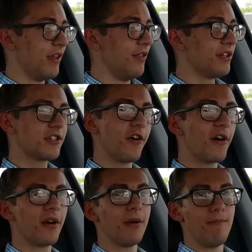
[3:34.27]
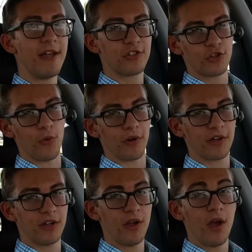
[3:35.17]
This car makes
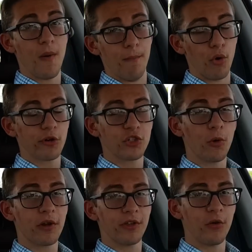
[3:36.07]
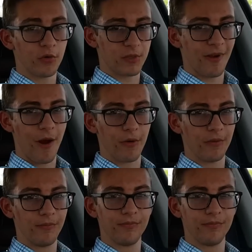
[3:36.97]
torque. More torque than horsepower.